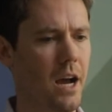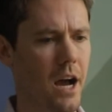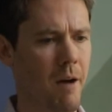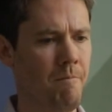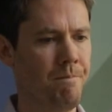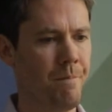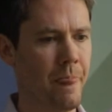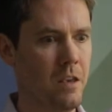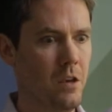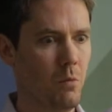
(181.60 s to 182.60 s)
Um,
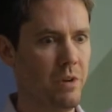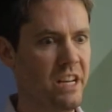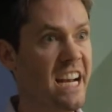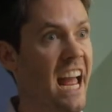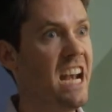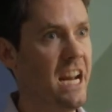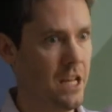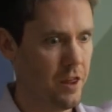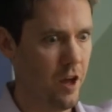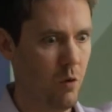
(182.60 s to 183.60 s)
we need an
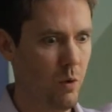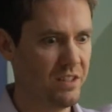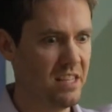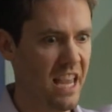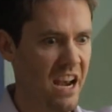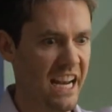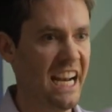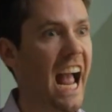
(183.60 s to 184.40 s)
ending though. What's the ending?